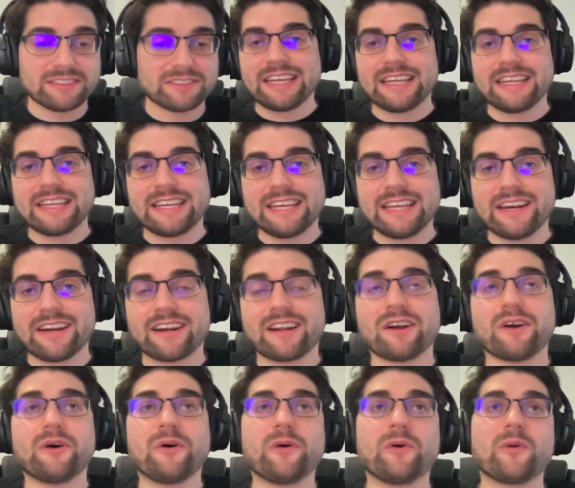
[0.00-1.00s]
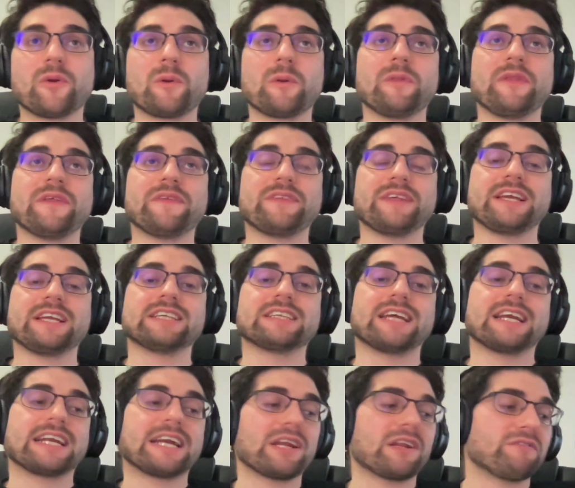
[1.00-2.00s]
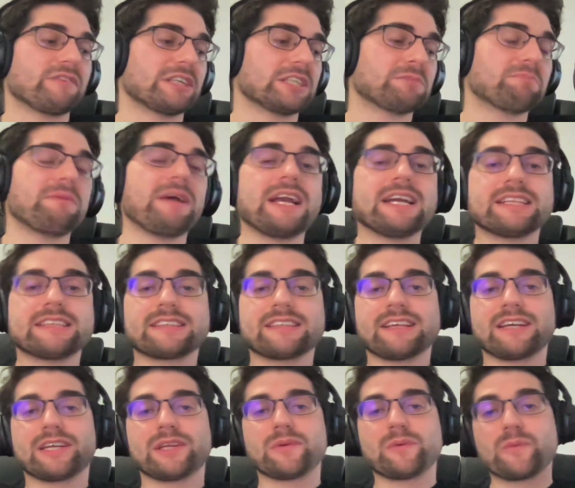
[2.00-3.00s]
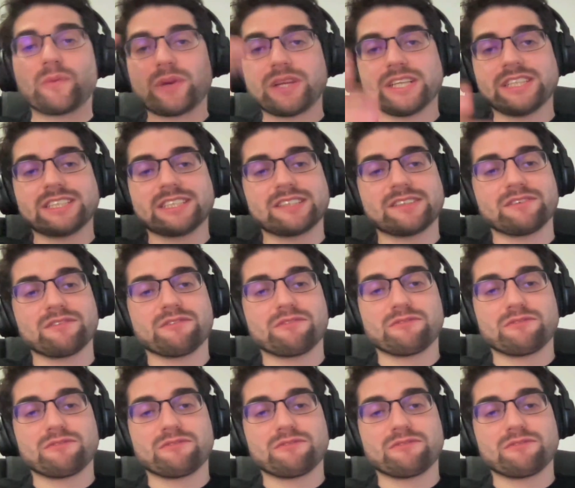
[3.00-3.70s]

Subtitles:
Here, all the things I kind of expect and wish